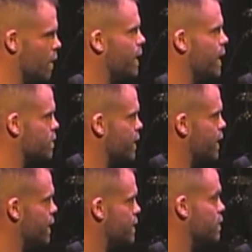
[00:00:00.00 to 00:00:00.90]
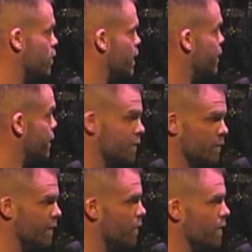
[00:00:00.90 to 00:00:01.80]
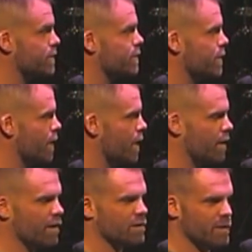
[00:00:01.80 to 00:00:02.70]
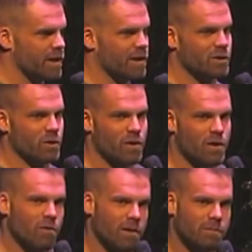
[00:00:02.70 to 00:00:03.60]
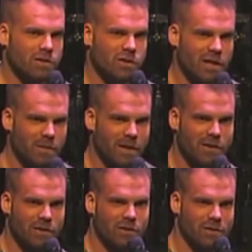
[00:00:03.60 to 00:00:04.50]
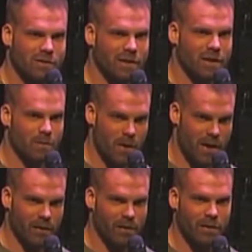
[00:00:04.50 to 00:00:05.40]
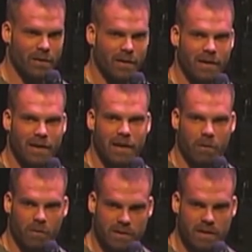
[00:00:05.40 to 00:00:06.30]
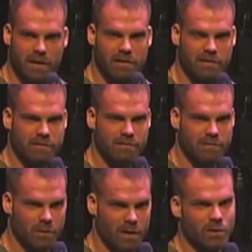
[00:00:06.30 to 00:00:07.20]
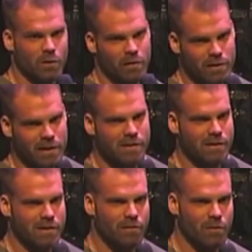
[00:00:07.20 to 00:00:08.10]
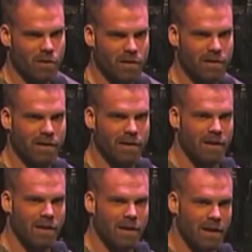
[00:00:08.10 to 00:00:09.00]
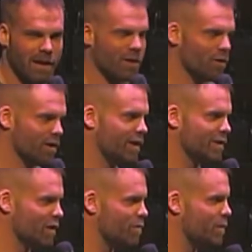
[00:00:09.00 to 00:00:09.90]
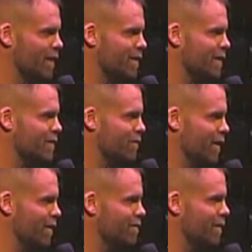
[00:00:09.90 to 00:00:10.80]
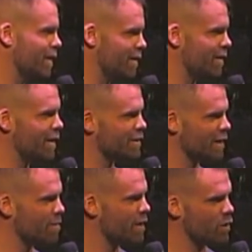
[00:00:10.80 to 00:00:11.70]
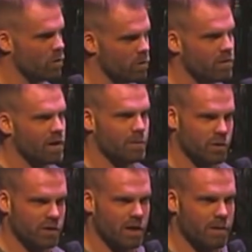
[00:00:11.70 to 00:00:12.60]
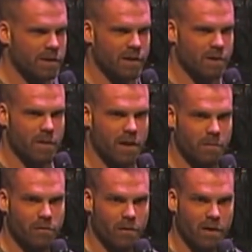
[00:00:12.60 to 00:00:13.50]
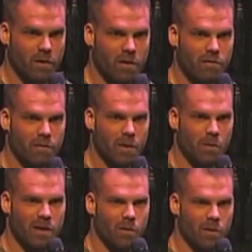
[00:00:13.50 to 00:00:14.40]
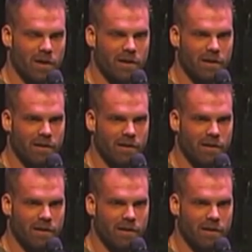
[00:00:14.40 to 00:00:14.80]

be next week. And I says, okay, next week works. Next week, I drove all the way up to Regina Beach to get the mail, and it wasn't there. So I drove out to Esterhazy for work, and I go on days off back to Estevan. And then the next time, I go up to Regina Beach to get the mail before I go off for my week of work,